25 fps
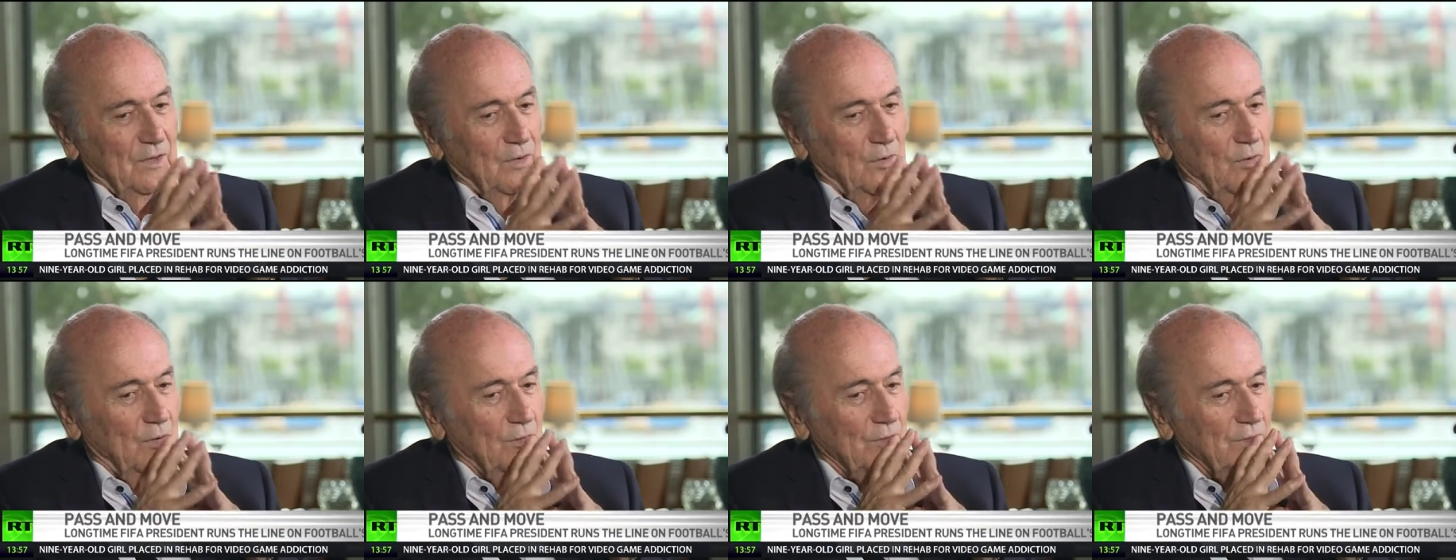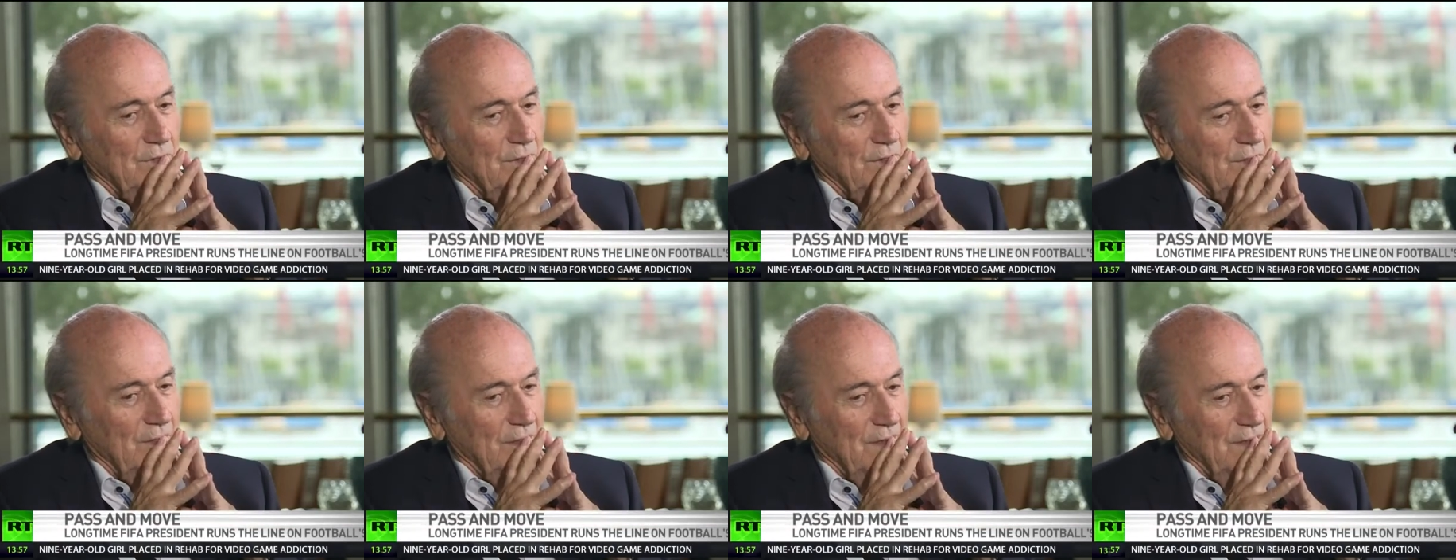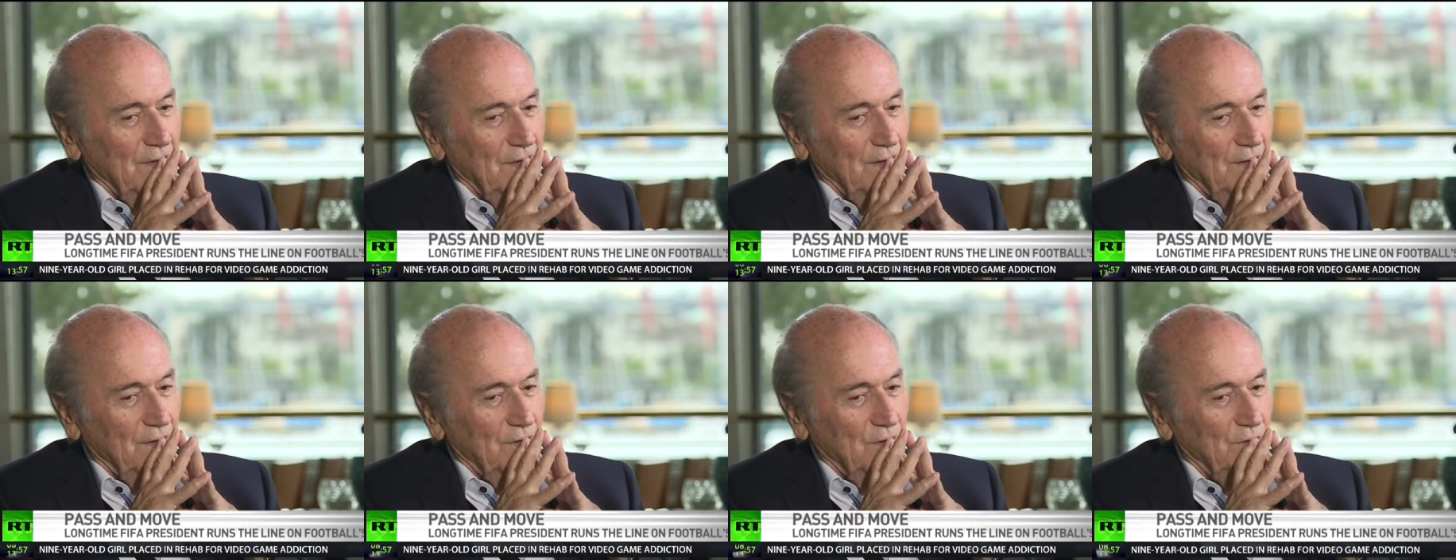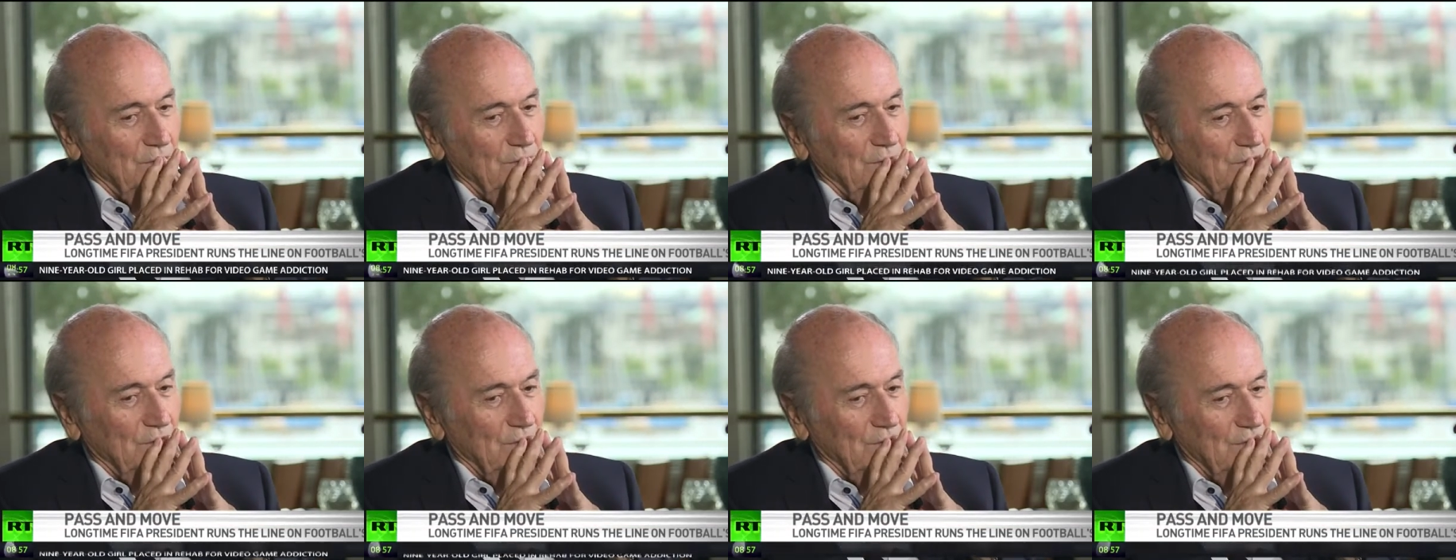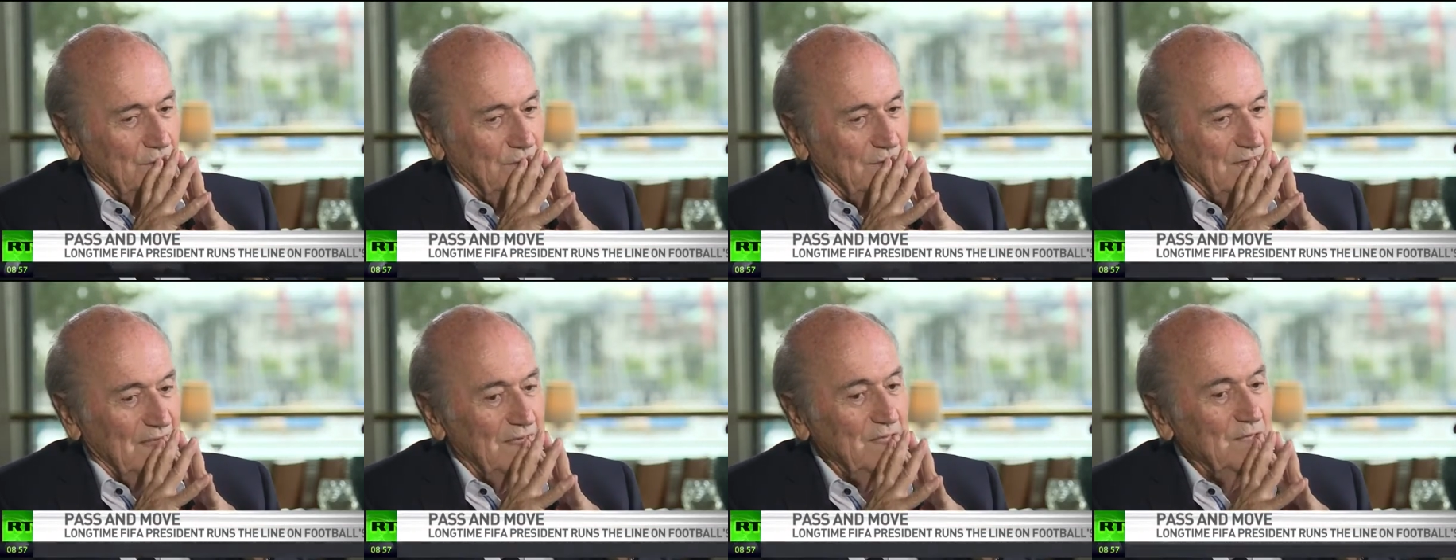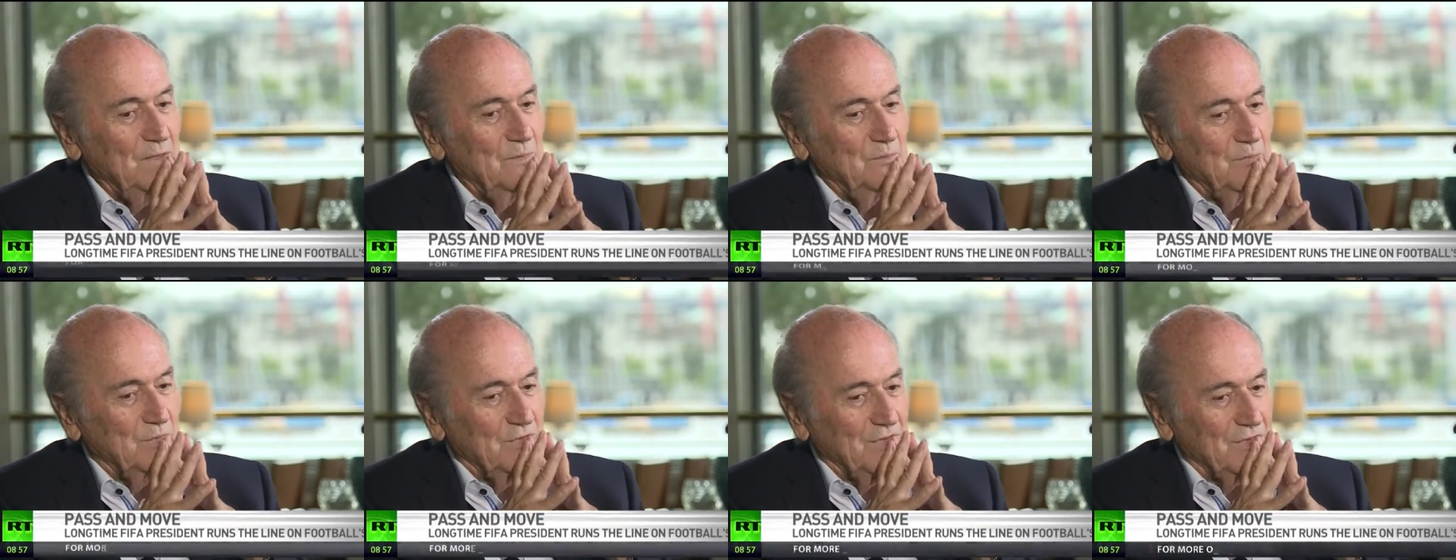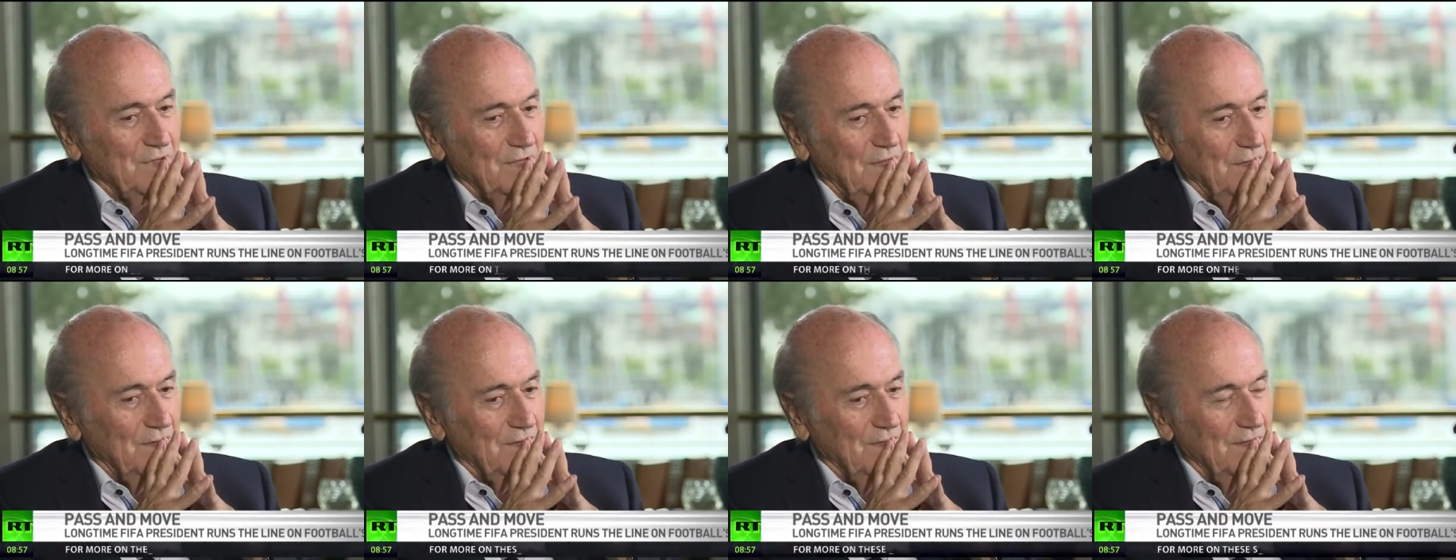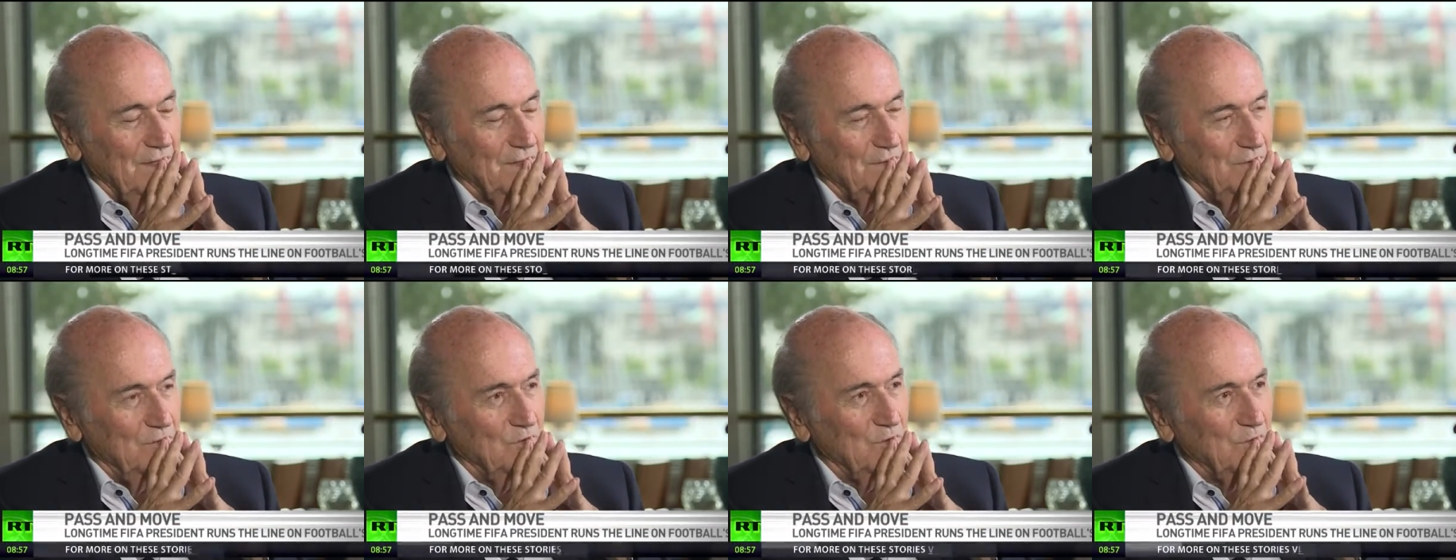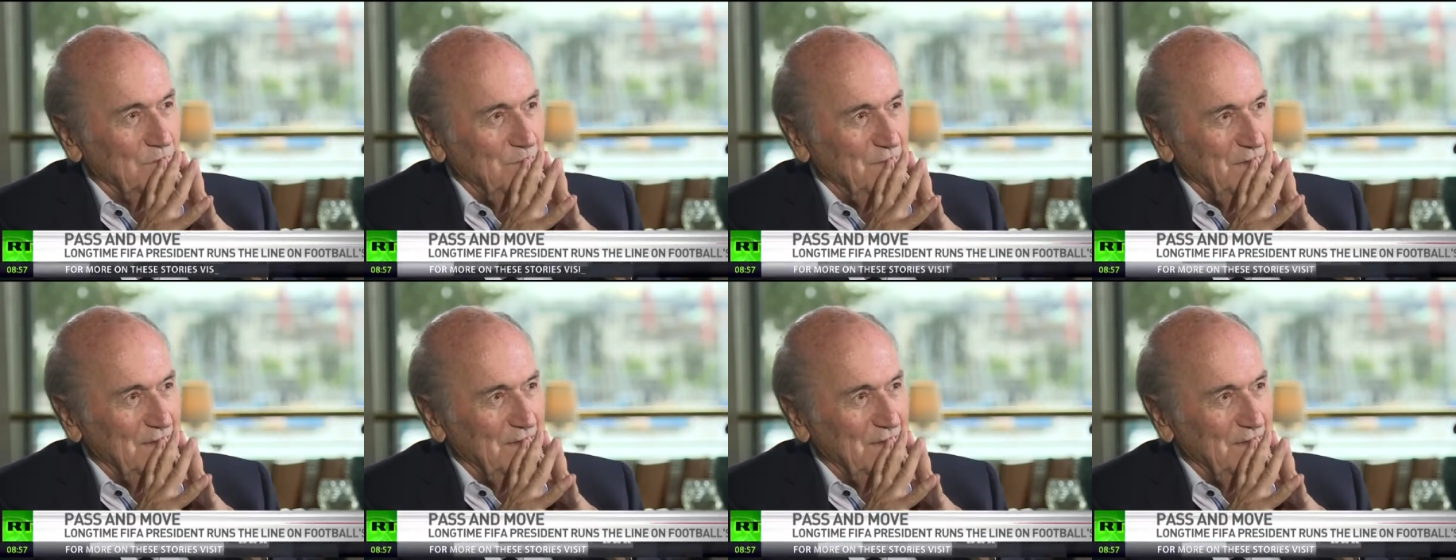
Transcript: on the teams that would